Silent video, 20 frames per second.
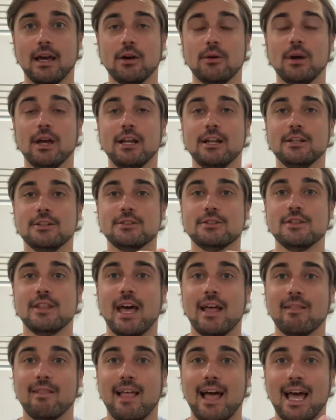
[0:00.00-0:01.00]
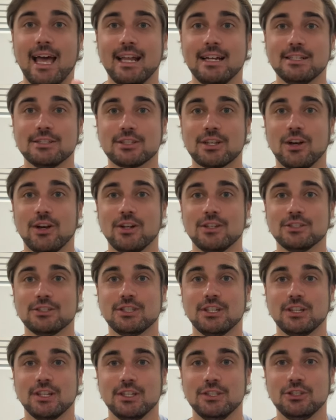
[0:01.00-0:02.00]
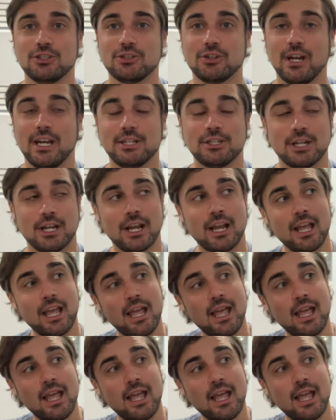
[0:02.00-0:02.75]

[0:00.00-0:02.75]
and that line is constantly stretching.